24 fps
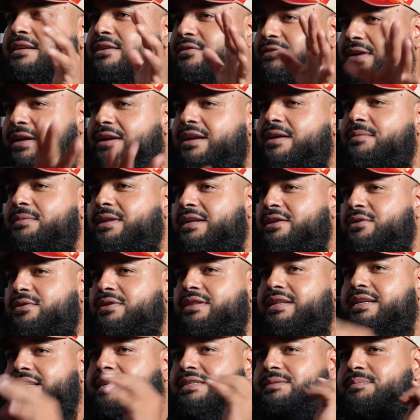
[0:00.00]
right now I'm not
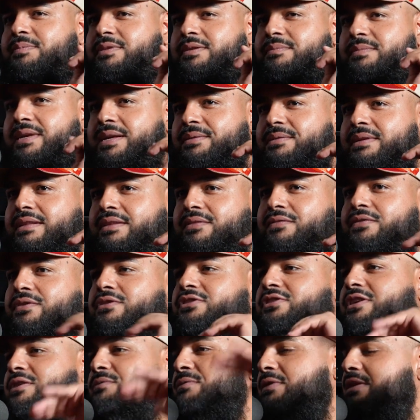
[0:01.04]
doing this, but maybe in the
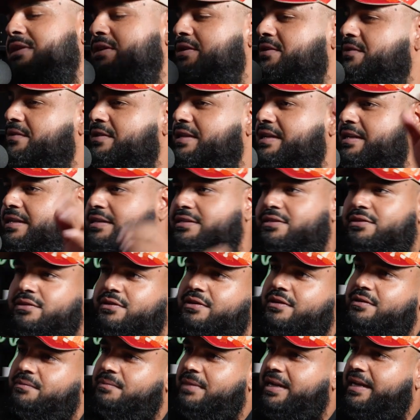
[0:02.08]
future I want to do this,
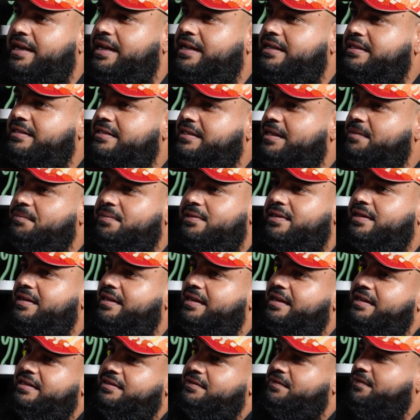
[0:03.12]
or my next step in the
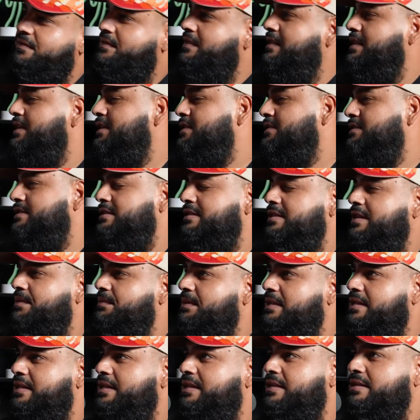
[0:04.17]
next 15 years is going
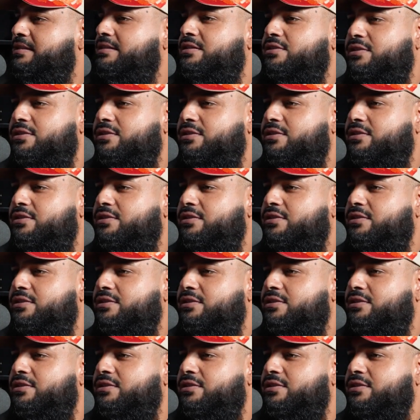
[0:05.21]
to be this?